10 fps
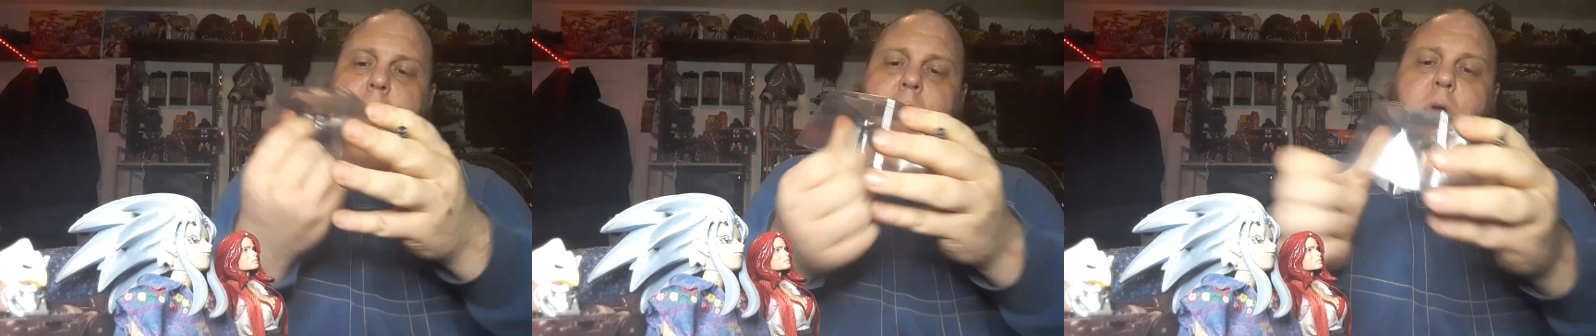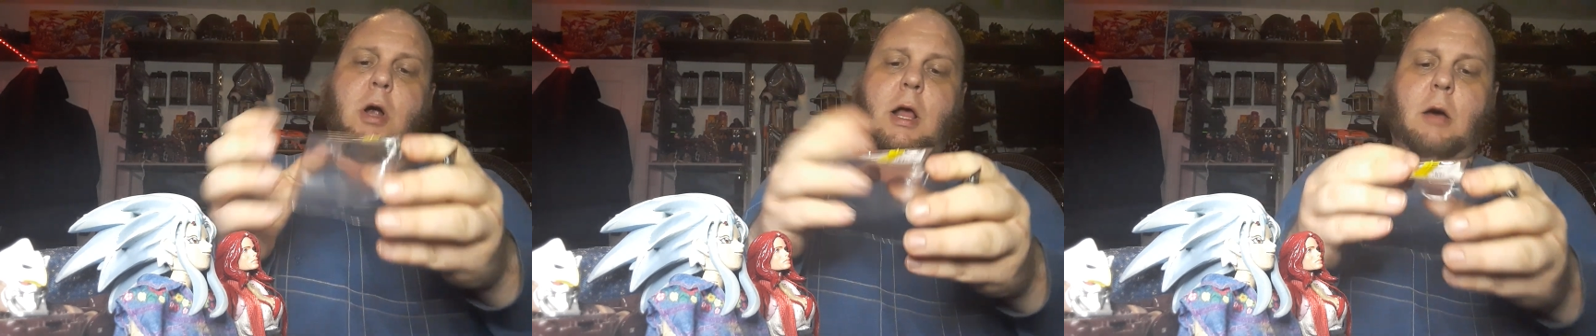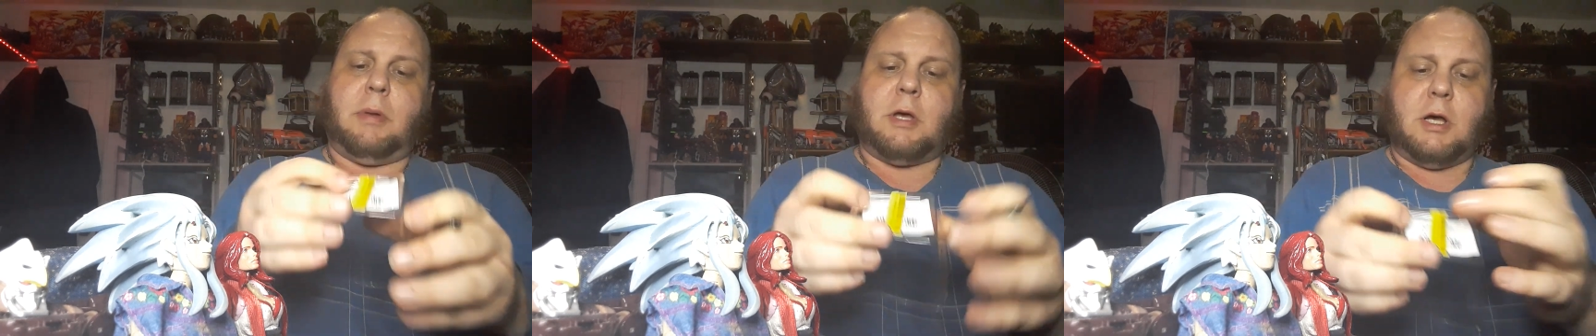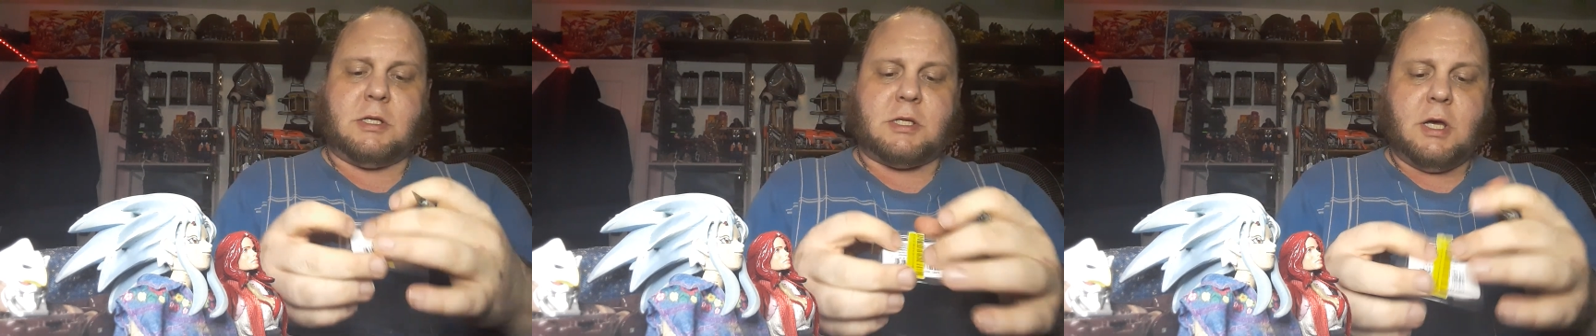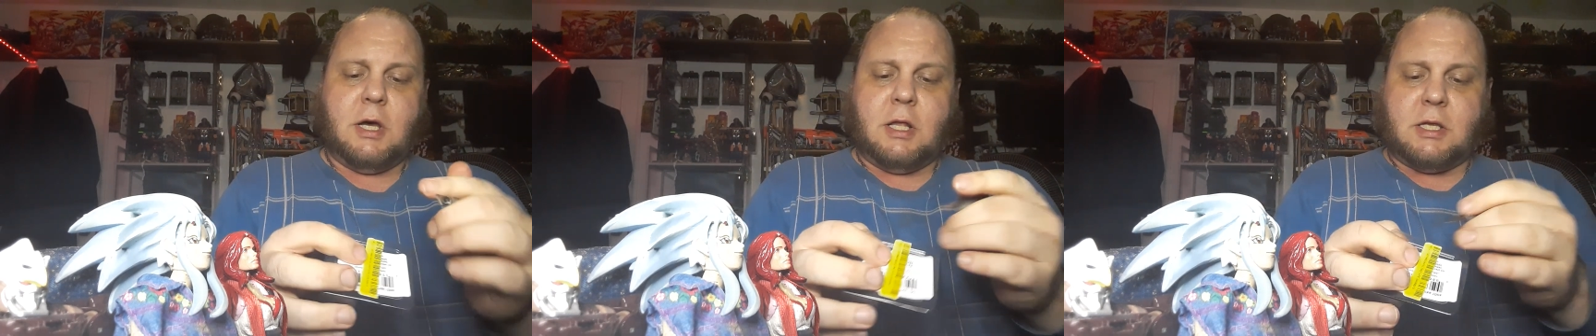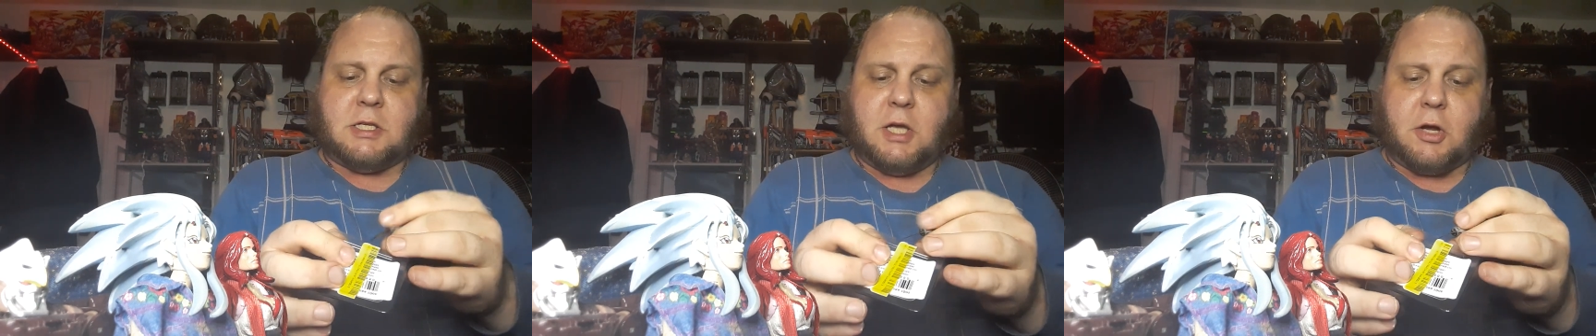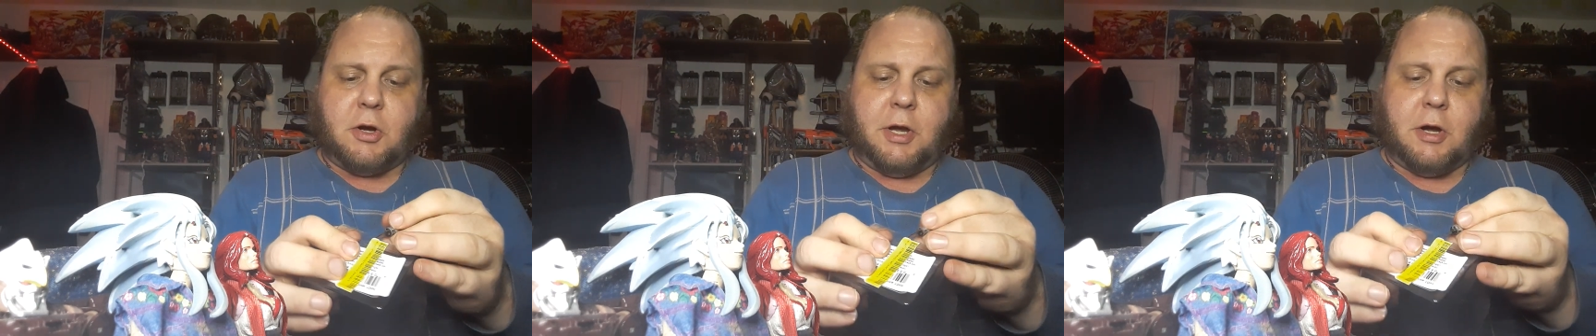part out because the
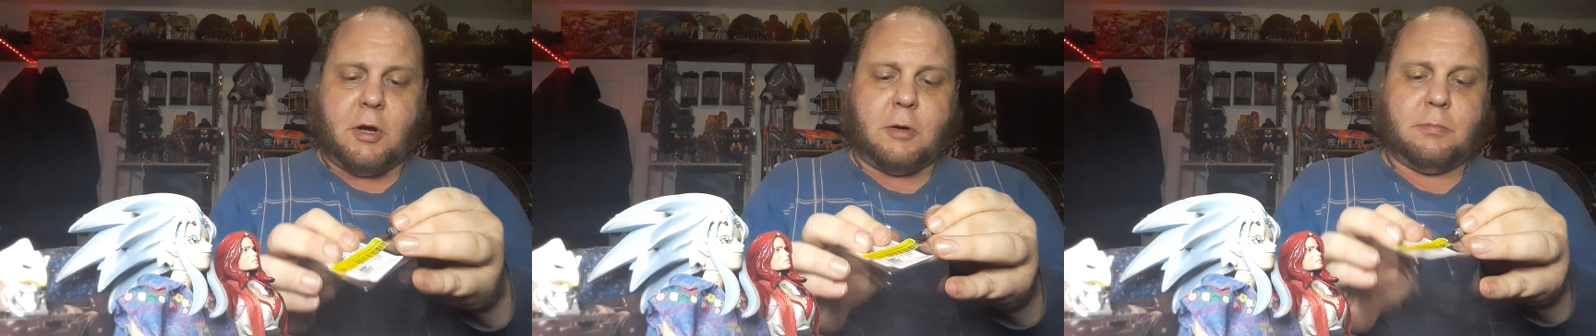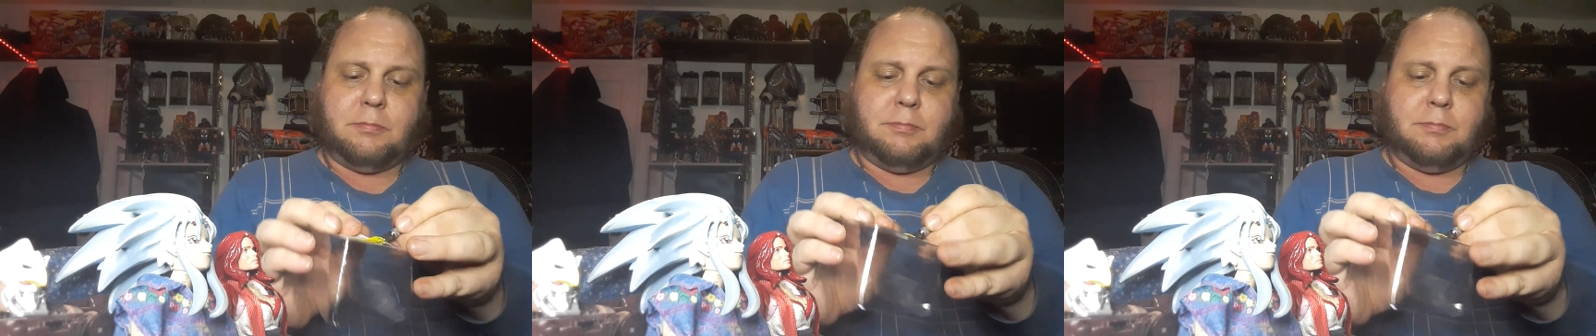sticker here